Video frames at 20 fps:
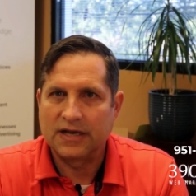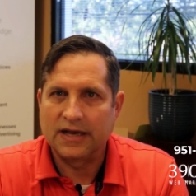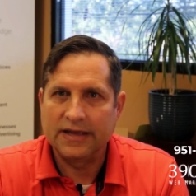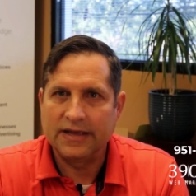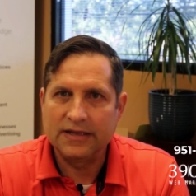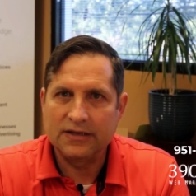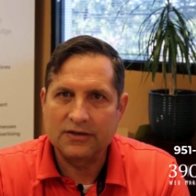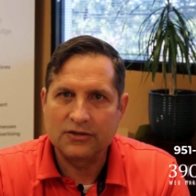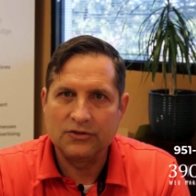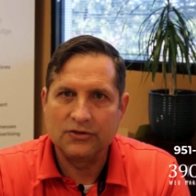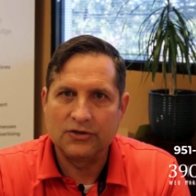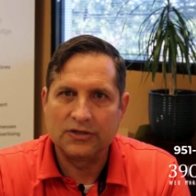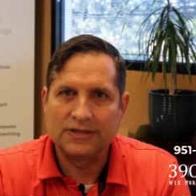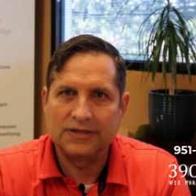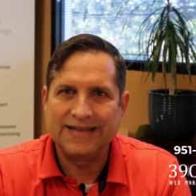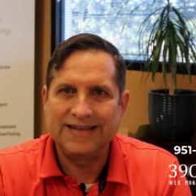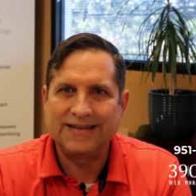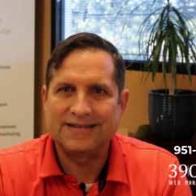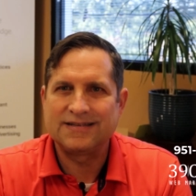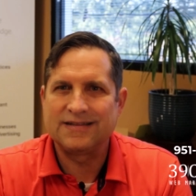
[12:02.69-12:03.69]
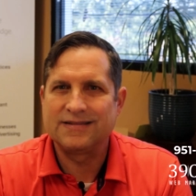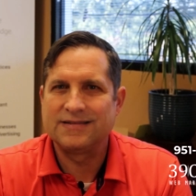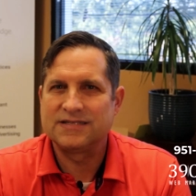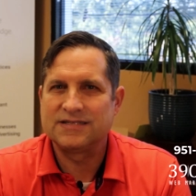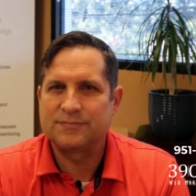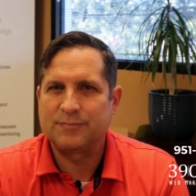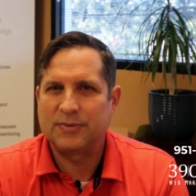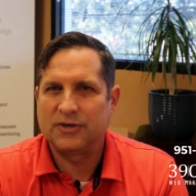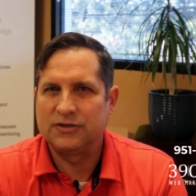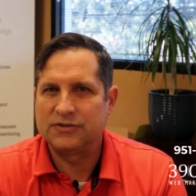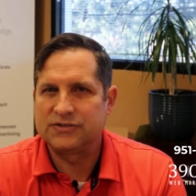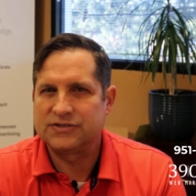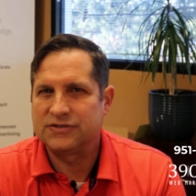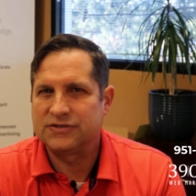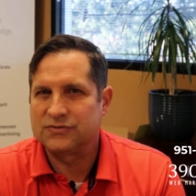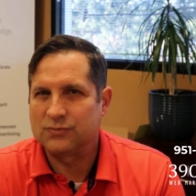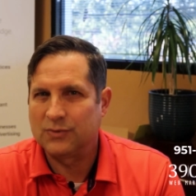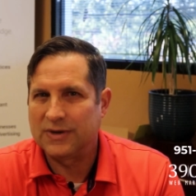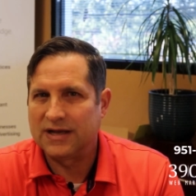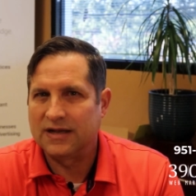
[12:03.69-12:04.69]
I include a link to this post
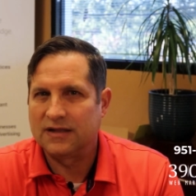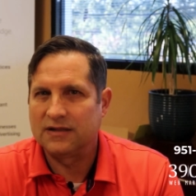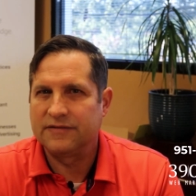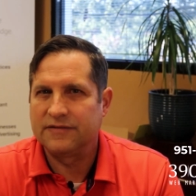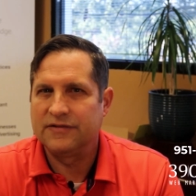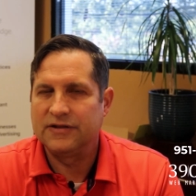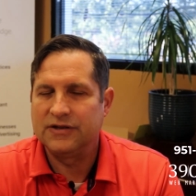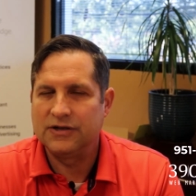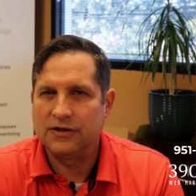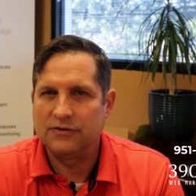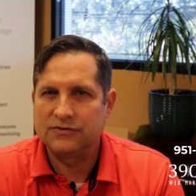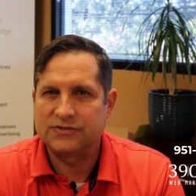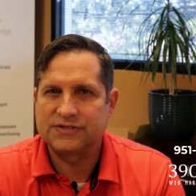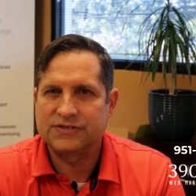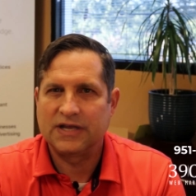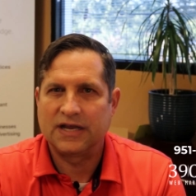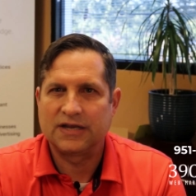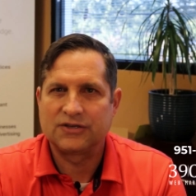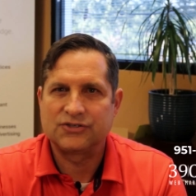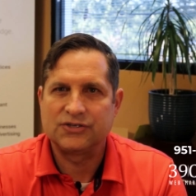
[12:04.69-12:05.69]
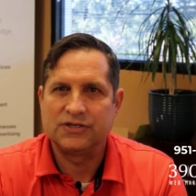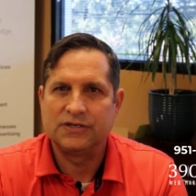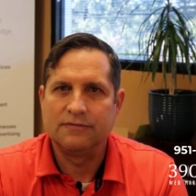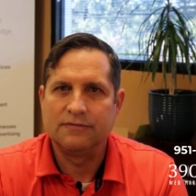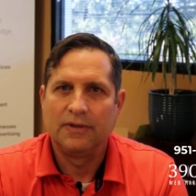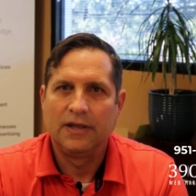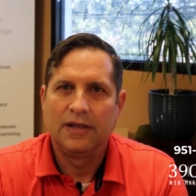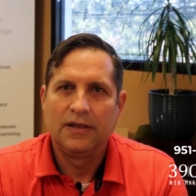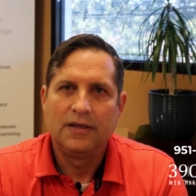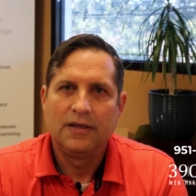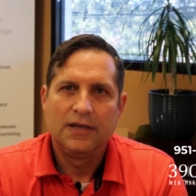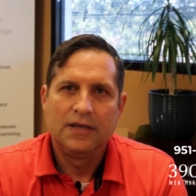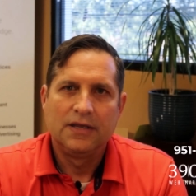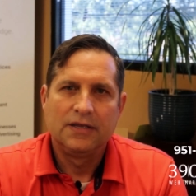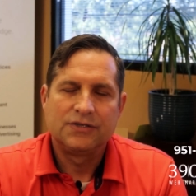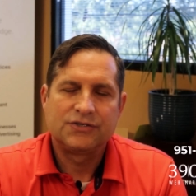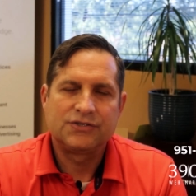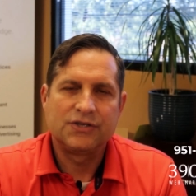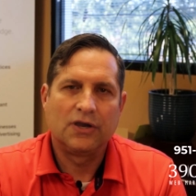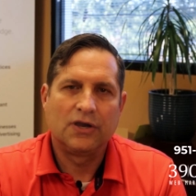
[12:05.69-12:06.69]
as well in the notes section.
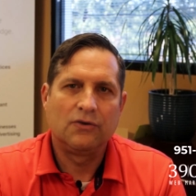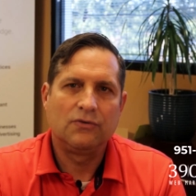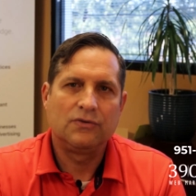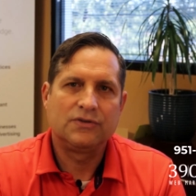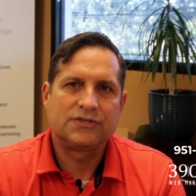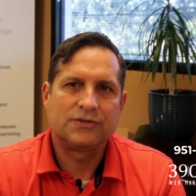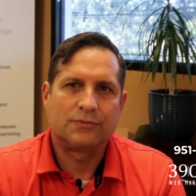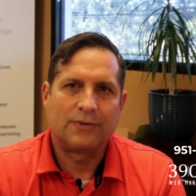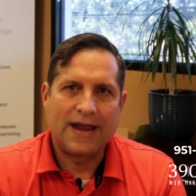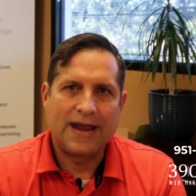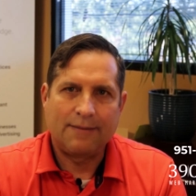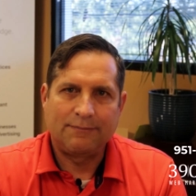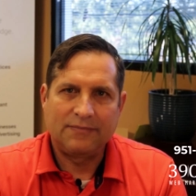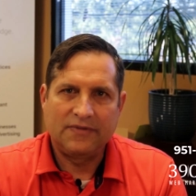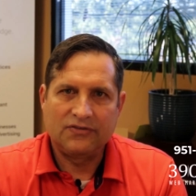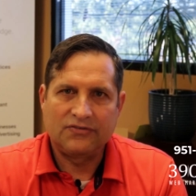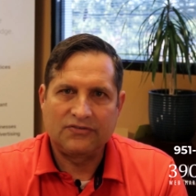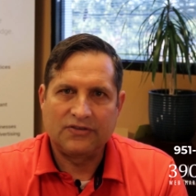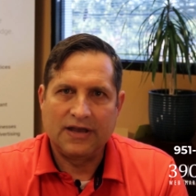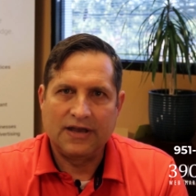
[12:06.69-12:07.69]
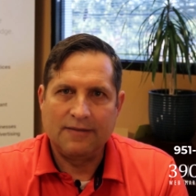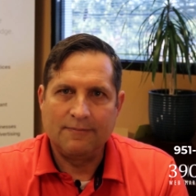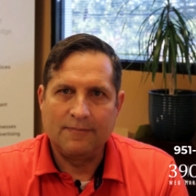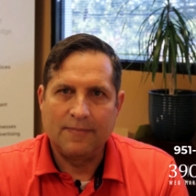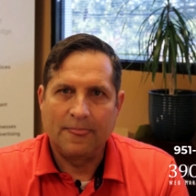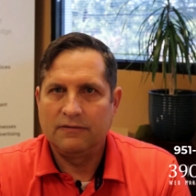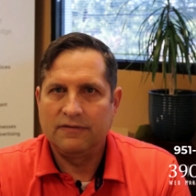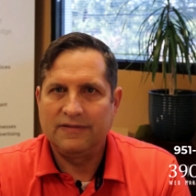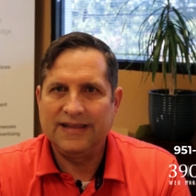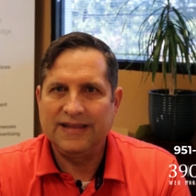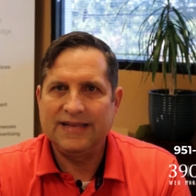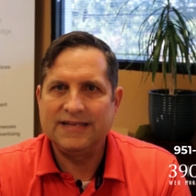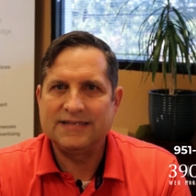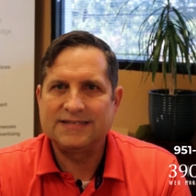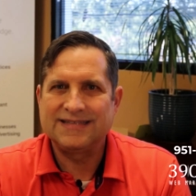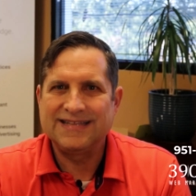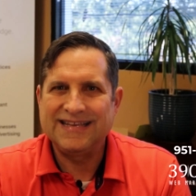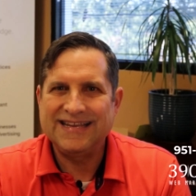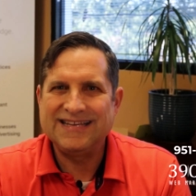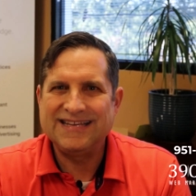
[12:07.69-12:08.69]
So to wrap this up,
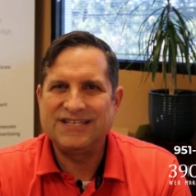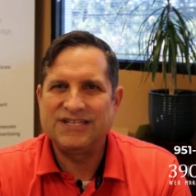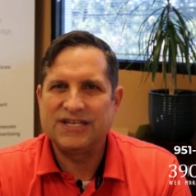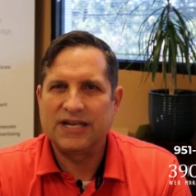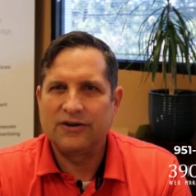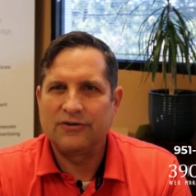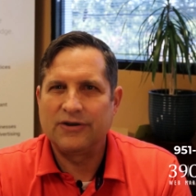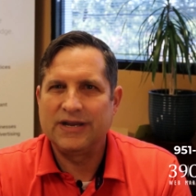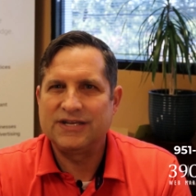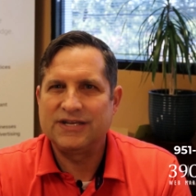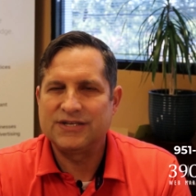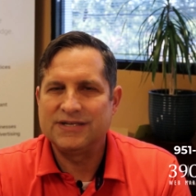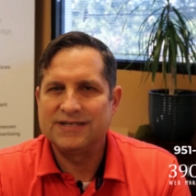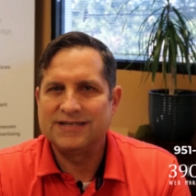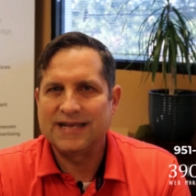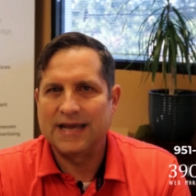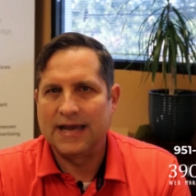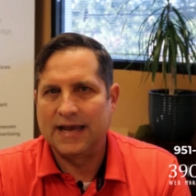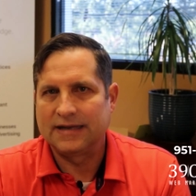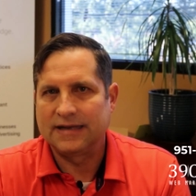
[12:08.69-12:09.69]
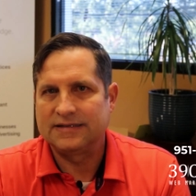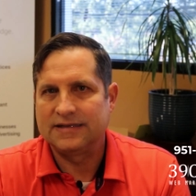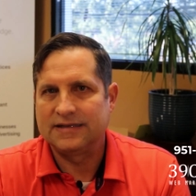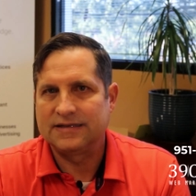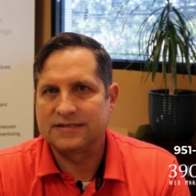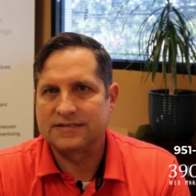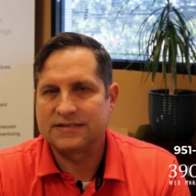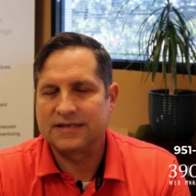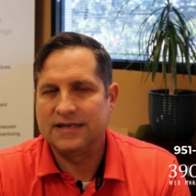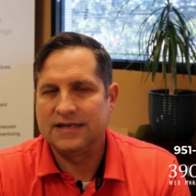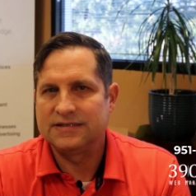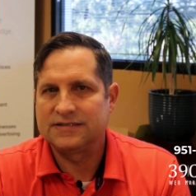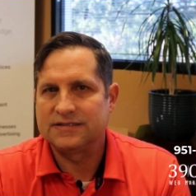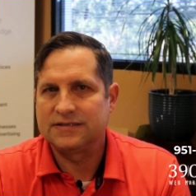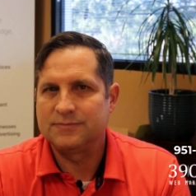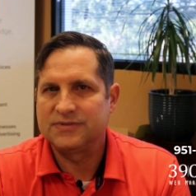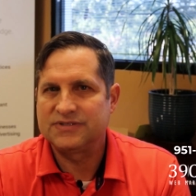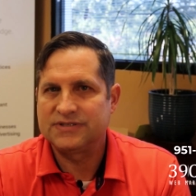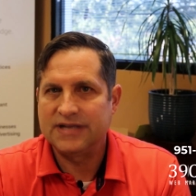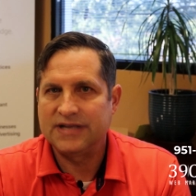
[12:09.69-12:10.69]
these lead generation tactics can
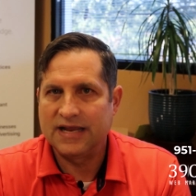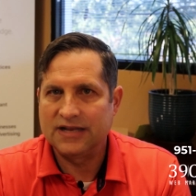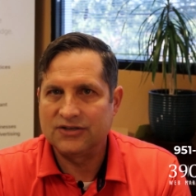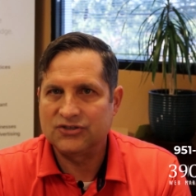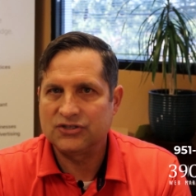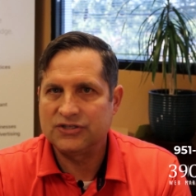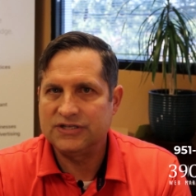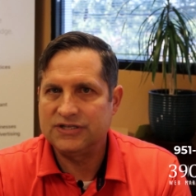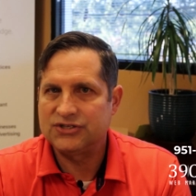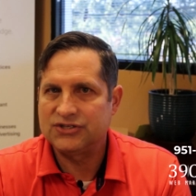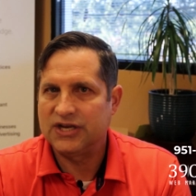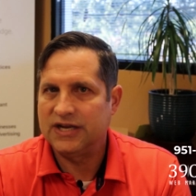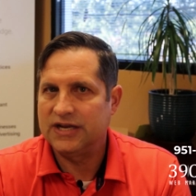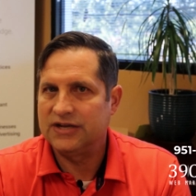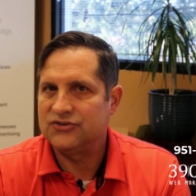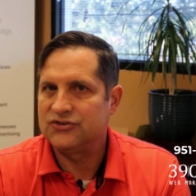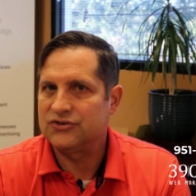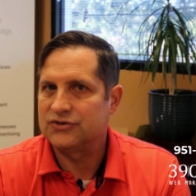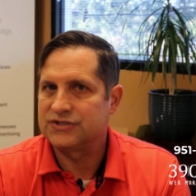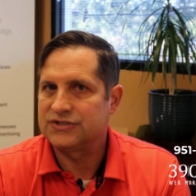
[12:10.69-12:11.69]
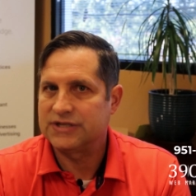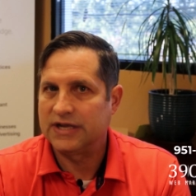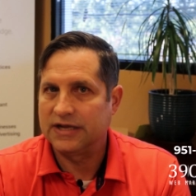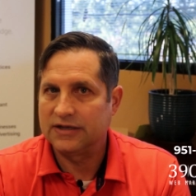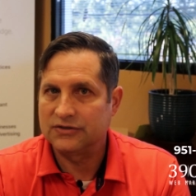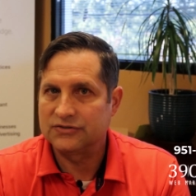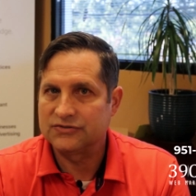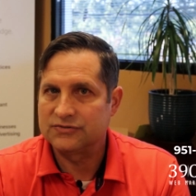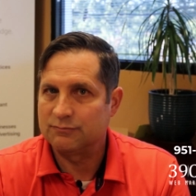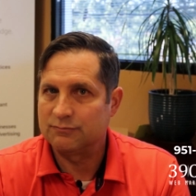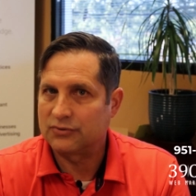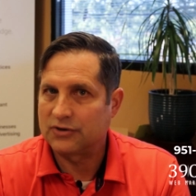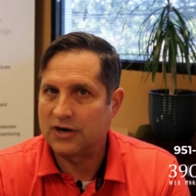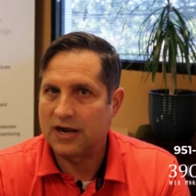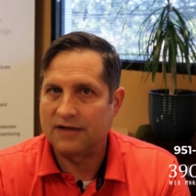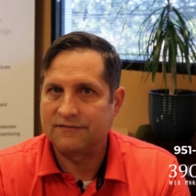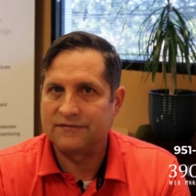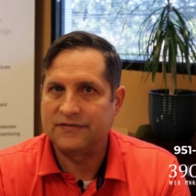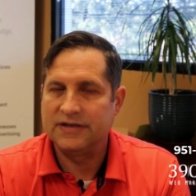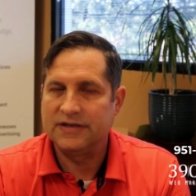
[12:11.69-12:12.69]
substantially change your sales and
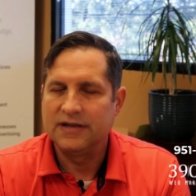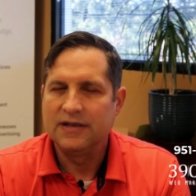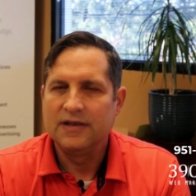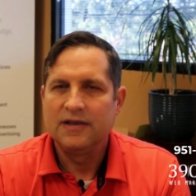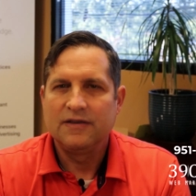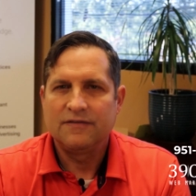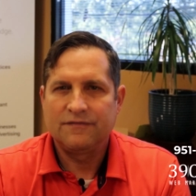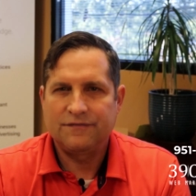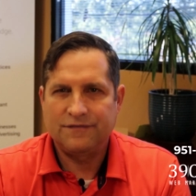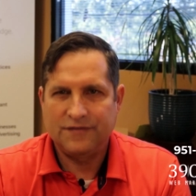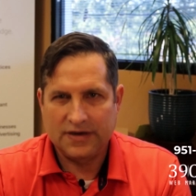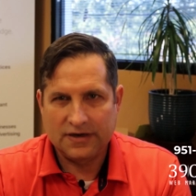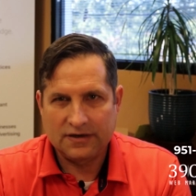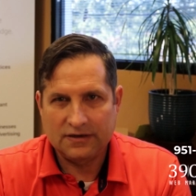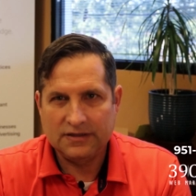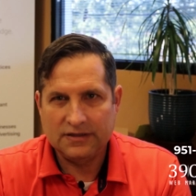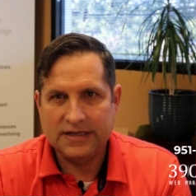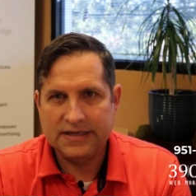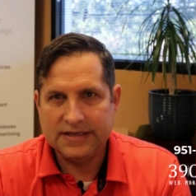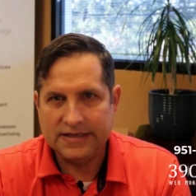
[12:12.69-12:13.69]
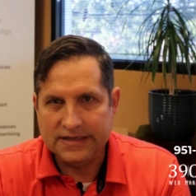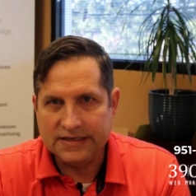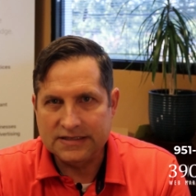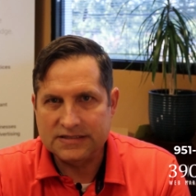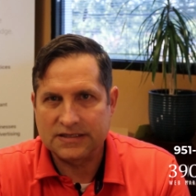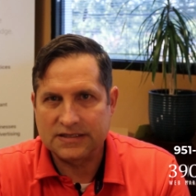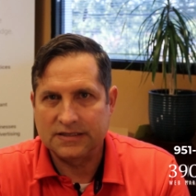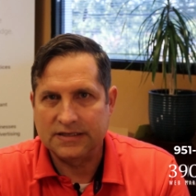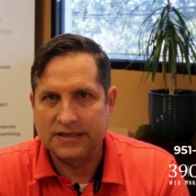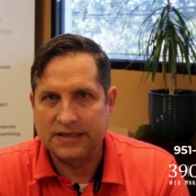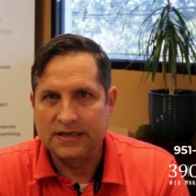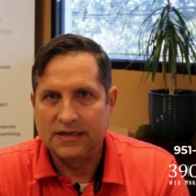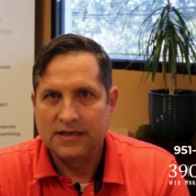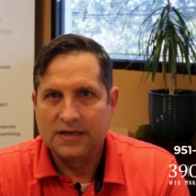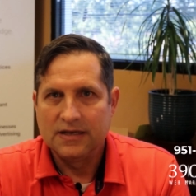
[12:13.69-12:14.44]
profit fairly easily.